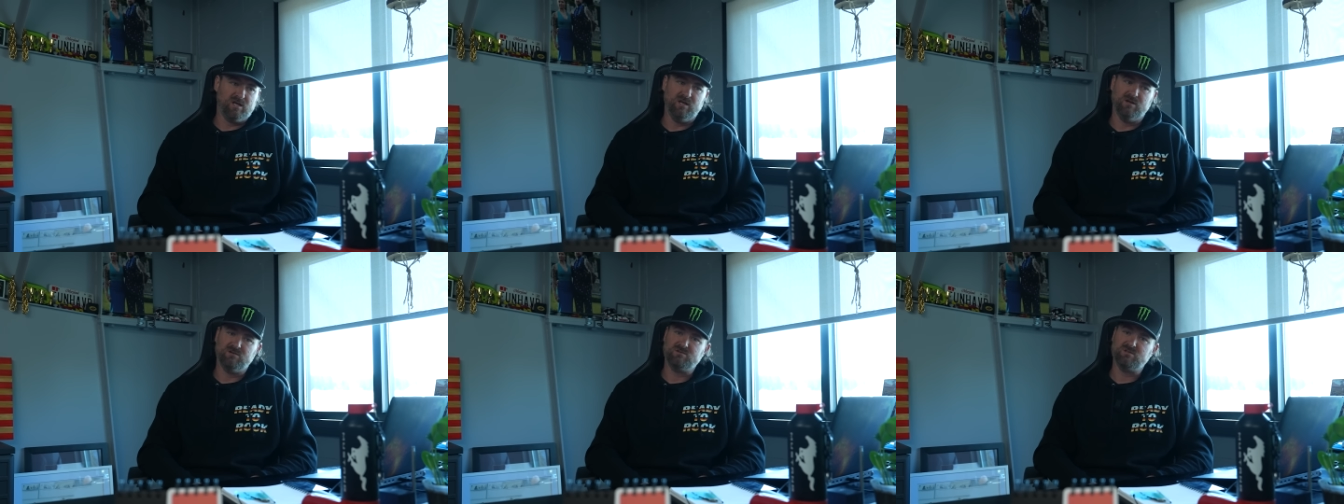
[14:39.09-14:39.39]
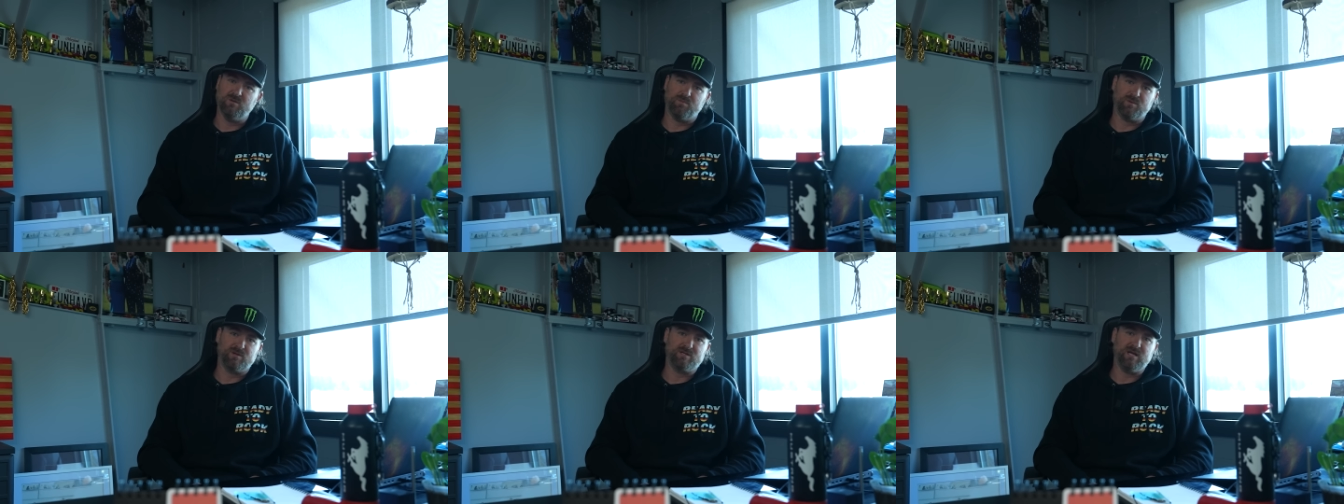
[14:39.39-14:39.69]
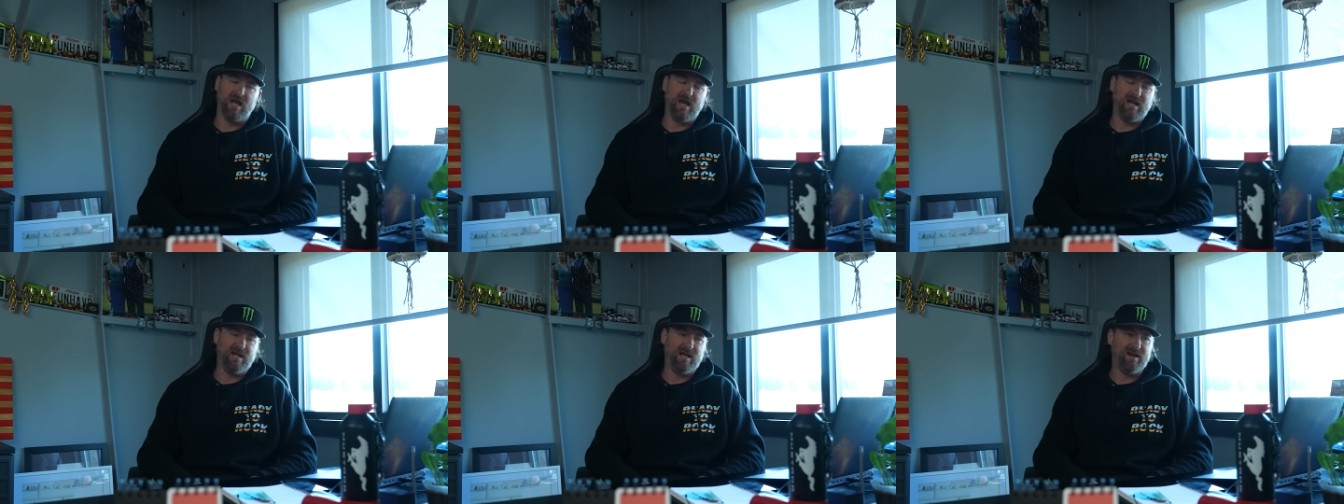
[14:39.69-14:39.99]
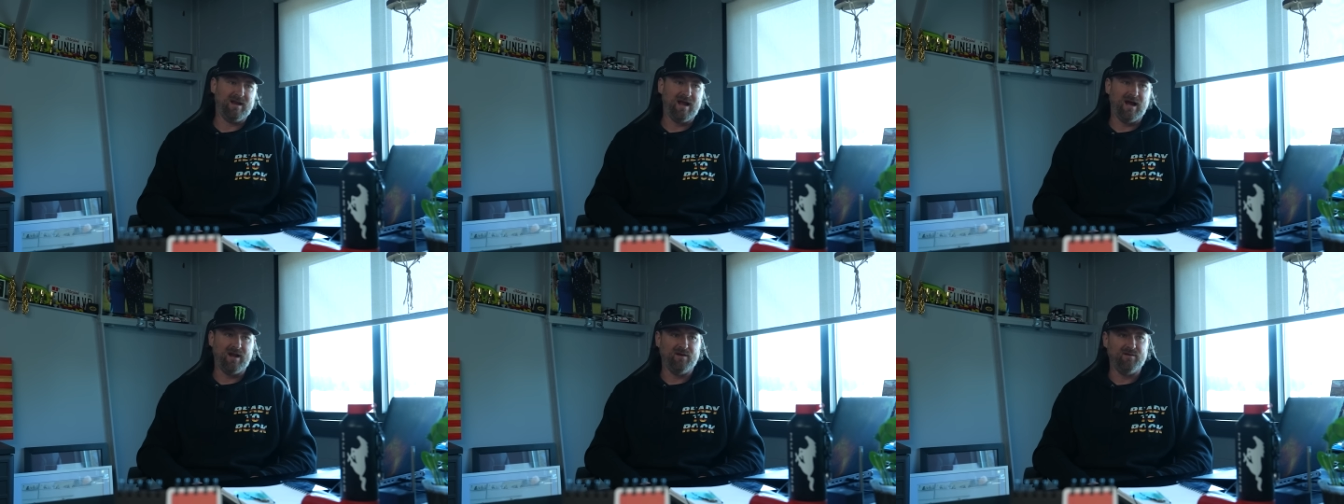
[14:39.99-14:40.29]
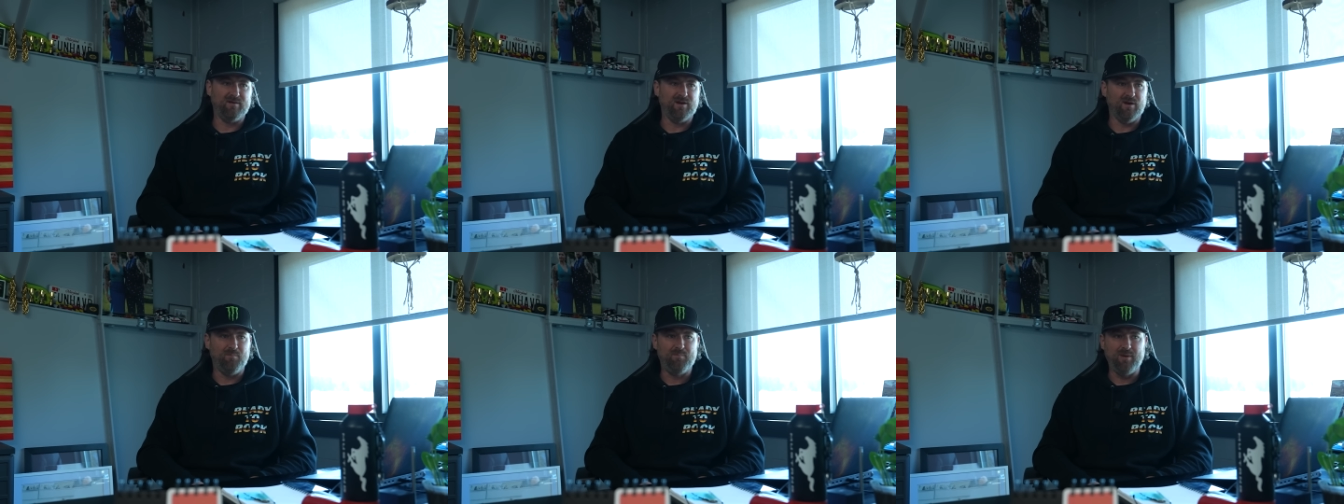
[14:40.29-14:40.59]
you know super tight, and I
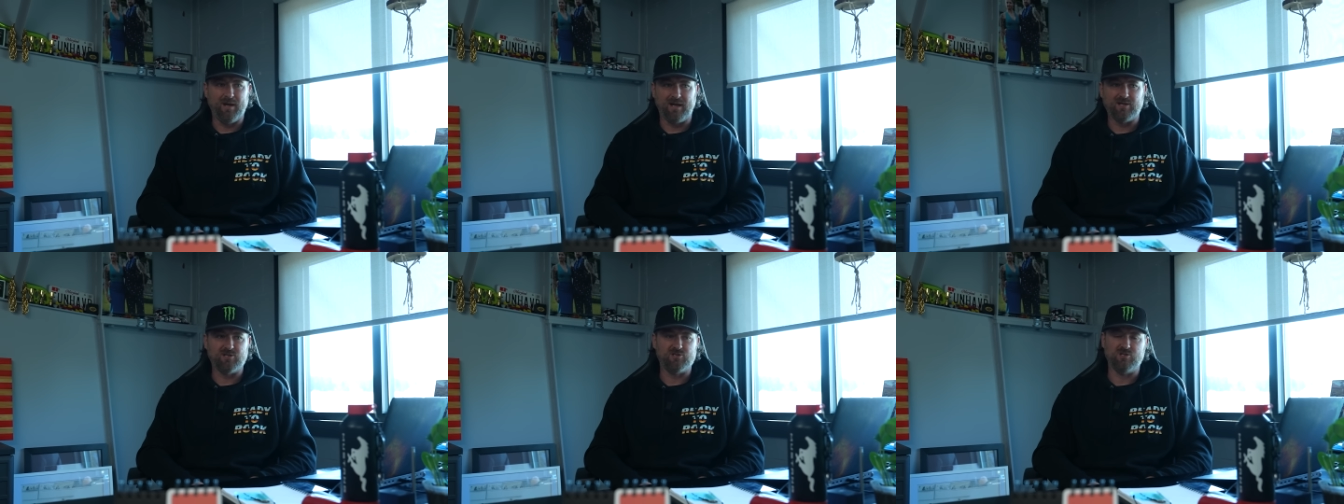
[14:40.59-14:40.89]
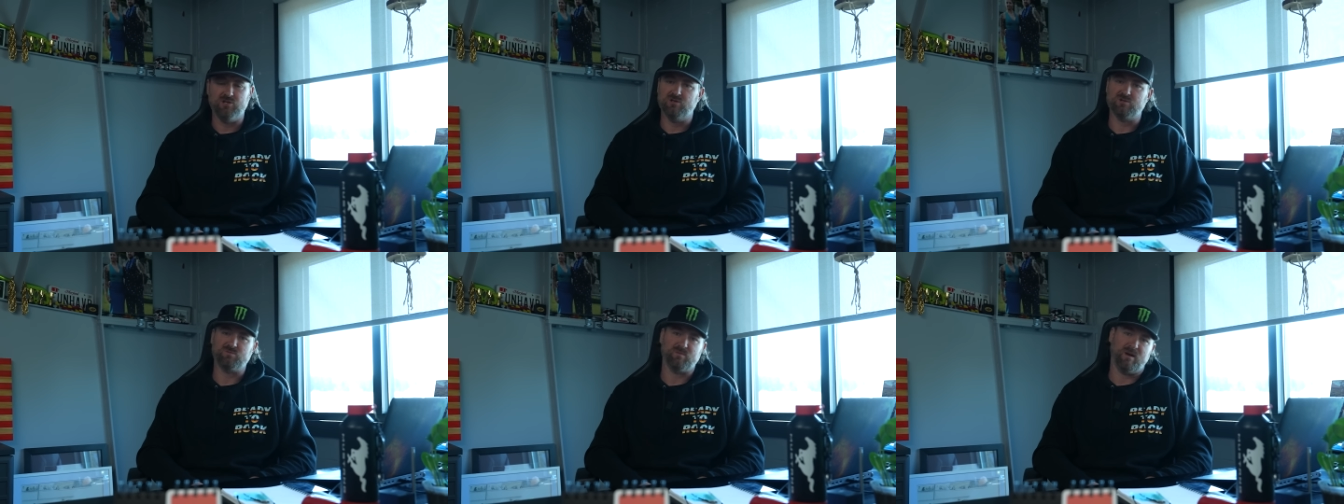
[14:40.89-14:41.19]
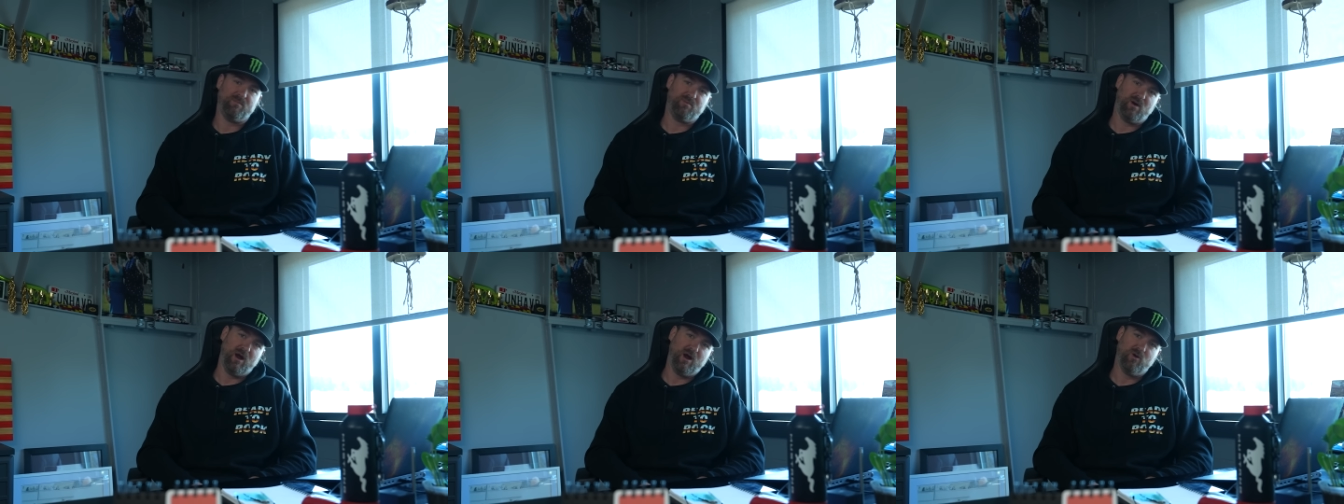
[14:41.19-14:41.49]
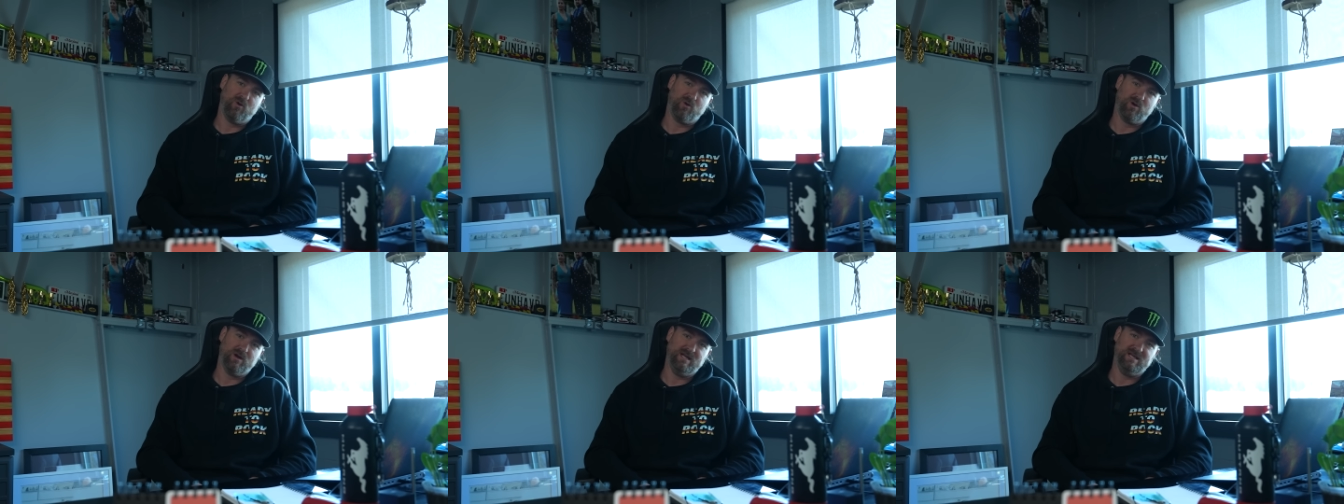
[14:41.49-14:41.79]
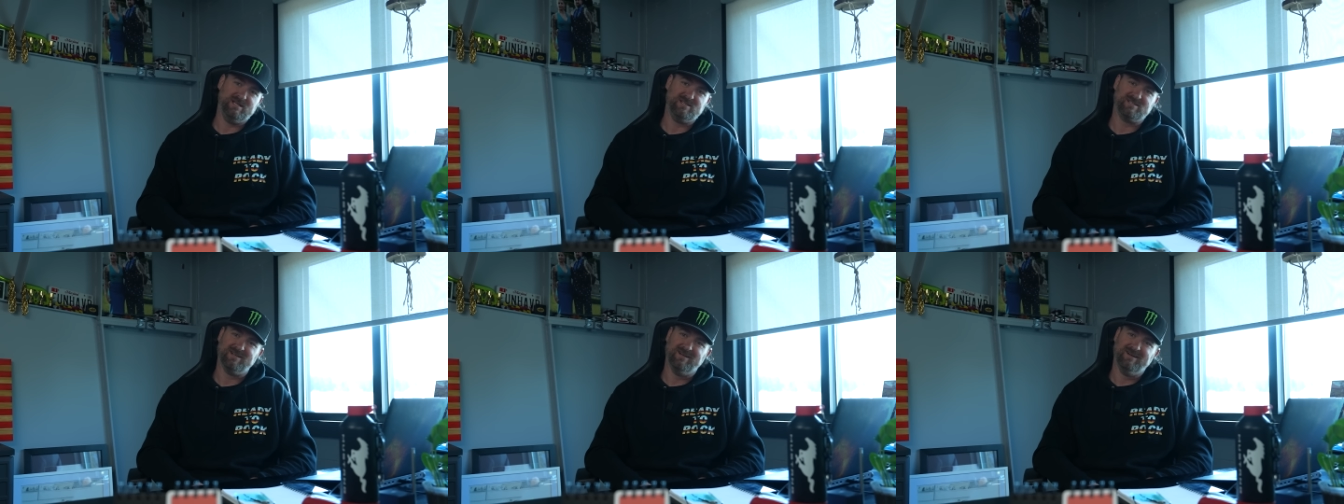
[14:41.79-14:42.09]
gotta you know pick and choose my
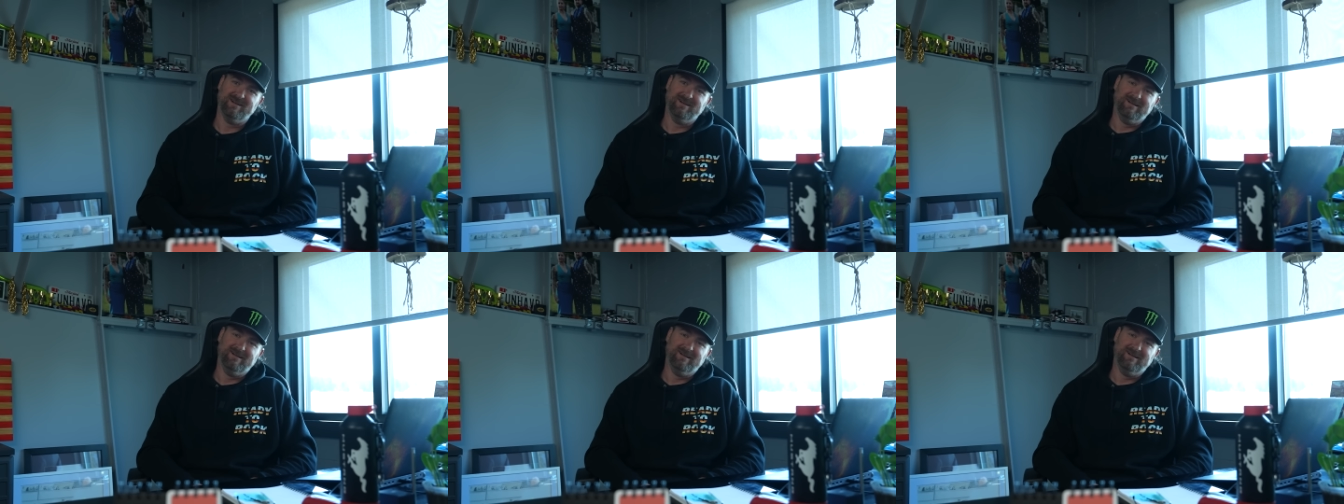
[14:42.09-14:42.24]
priorities.